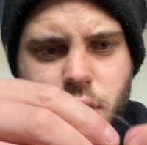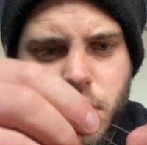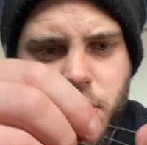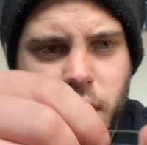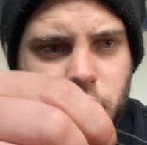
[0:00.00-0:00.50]

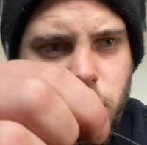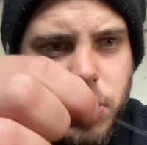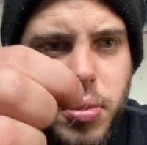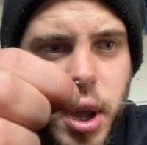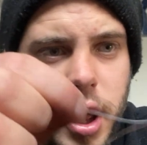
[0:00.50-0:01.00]
make a loop.
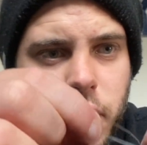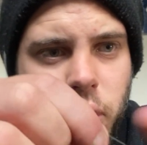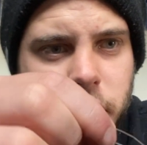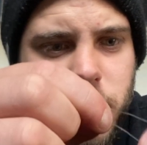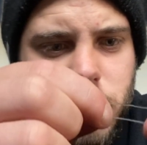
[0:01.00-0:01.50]
What
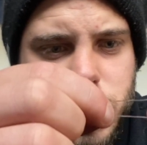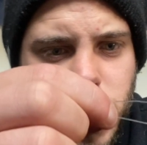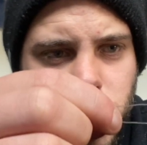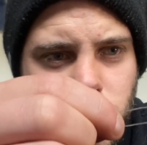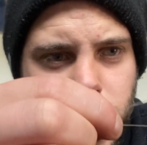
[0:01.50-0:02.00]
I do is I
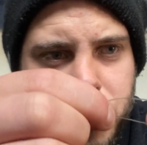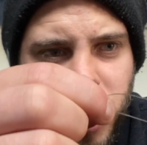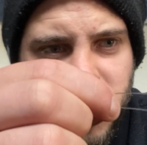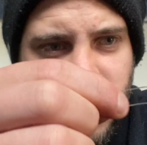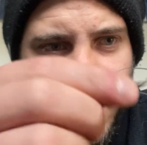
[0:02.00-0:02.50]
grab my
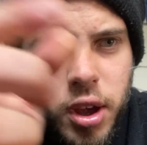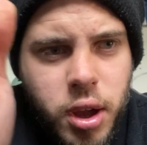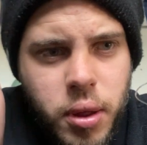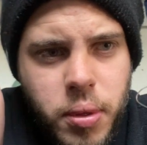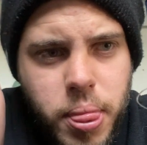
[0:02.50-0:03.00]

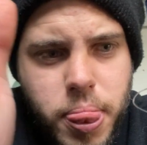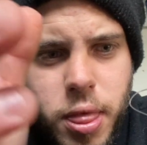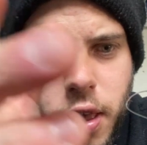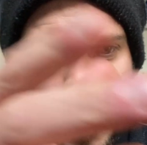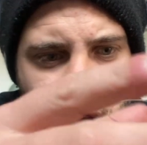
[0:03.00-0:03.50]
finger,
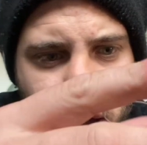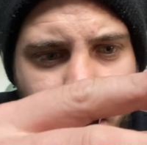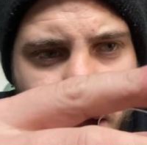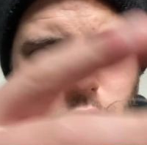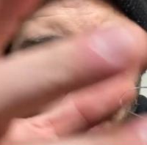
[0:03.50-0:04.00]

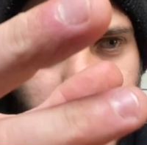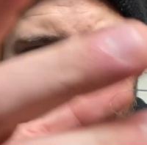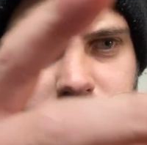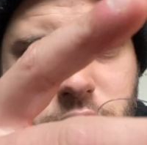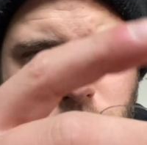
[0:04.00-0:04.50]
grab
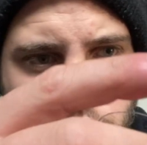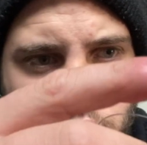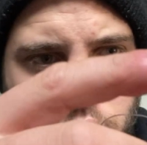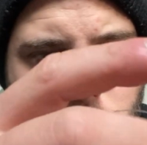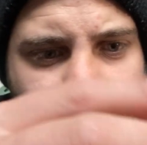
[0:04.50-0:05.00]
the
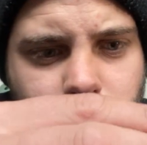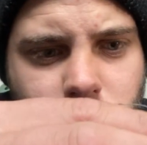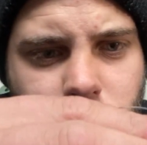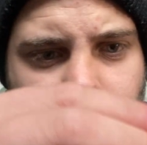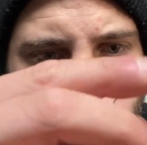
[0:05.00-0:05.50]
swivel,
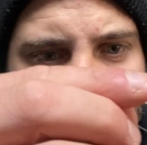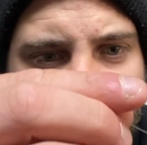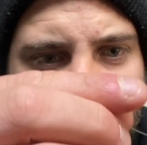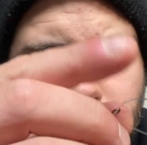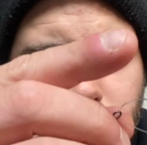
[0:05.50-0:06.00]

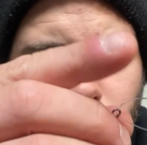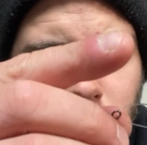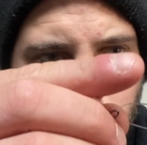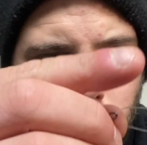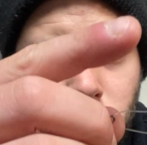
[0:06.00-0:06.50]
and I
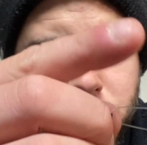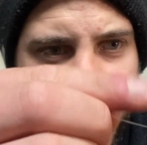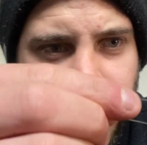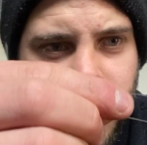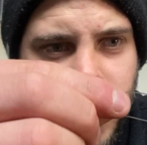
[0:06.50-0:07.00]
hold my
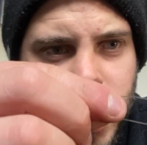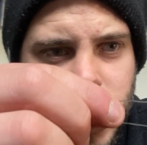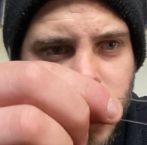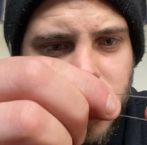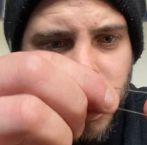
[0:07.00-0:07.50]

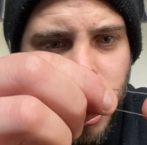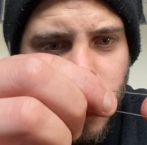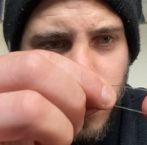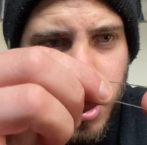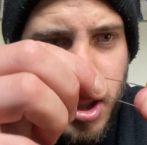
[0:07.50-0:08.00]
finger
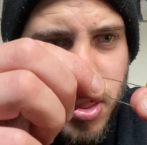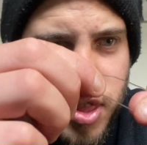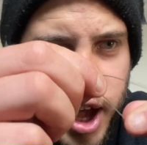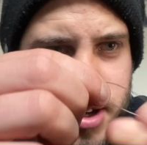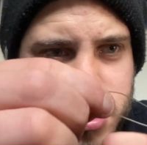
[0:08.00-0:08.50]
there.
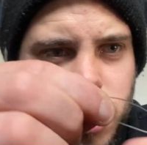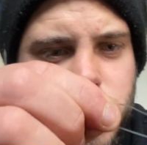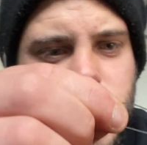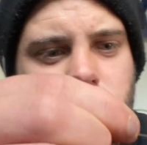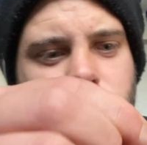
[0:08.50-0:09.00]
That is going
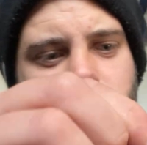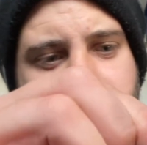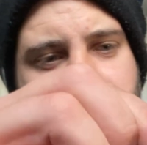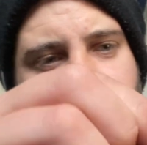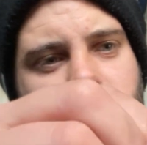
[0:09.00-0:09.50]
to give you a
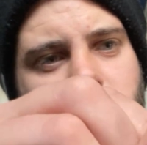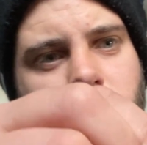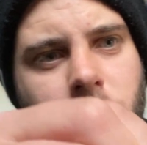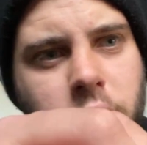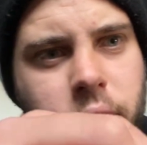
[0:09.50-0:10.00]
big
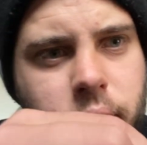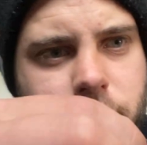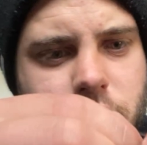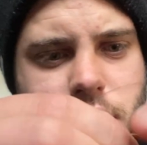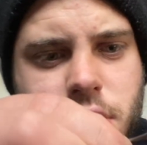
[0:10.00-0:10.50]
eye.
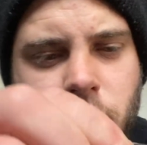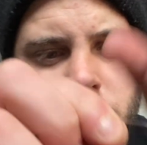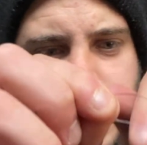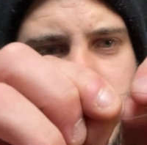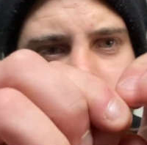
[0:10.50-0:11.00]
So
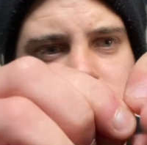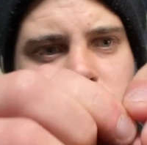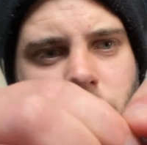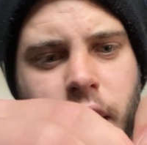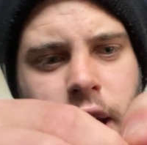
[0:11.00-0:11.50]
that's going to give you the
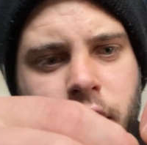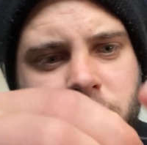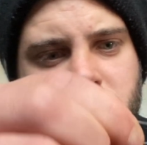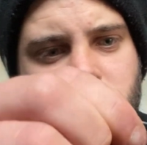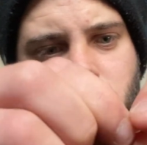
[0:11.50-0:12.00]
eye of the
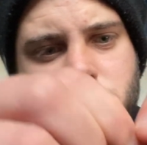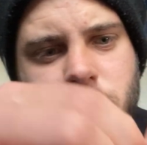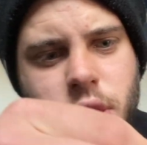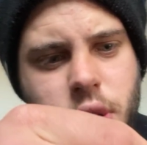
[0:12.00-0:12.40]
knot,